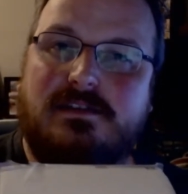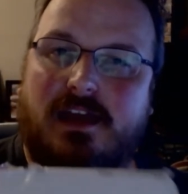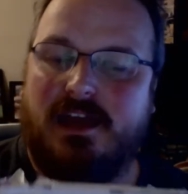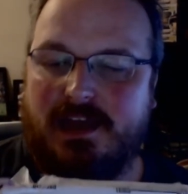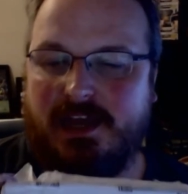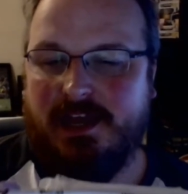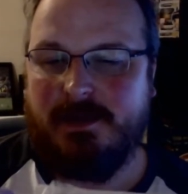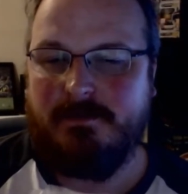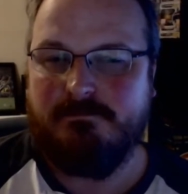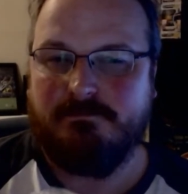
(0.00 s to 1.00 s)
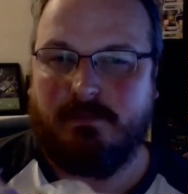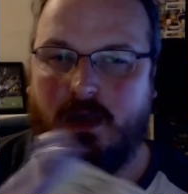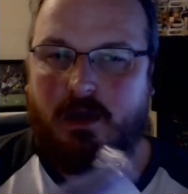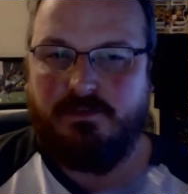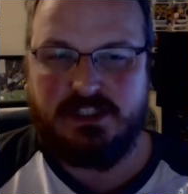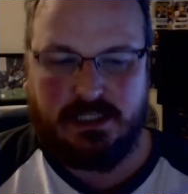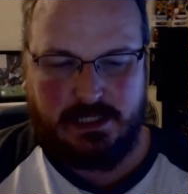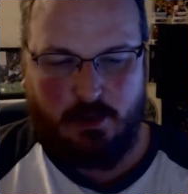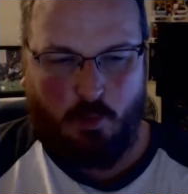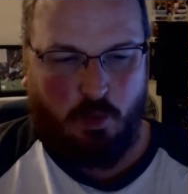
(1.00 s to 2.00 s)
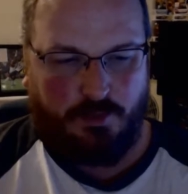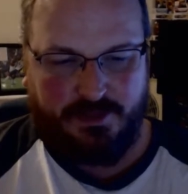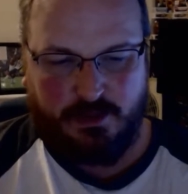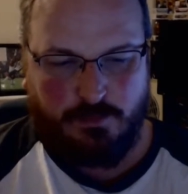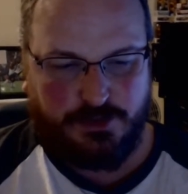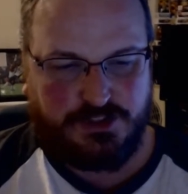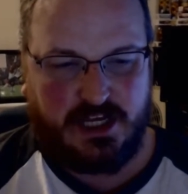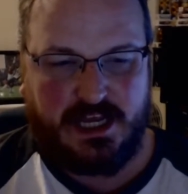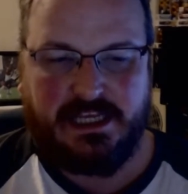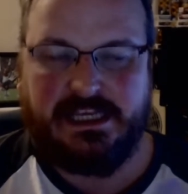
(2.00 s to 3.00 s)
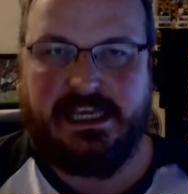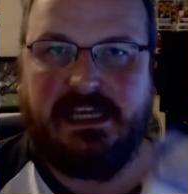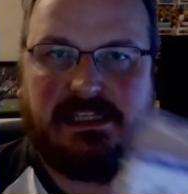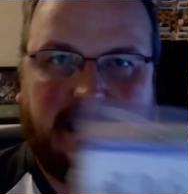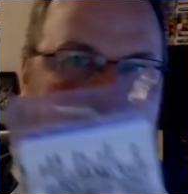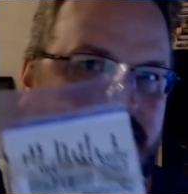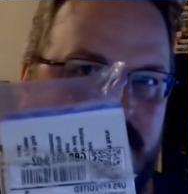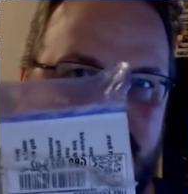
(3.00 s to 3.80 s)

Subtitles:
Obviously, one thing I will say is anything that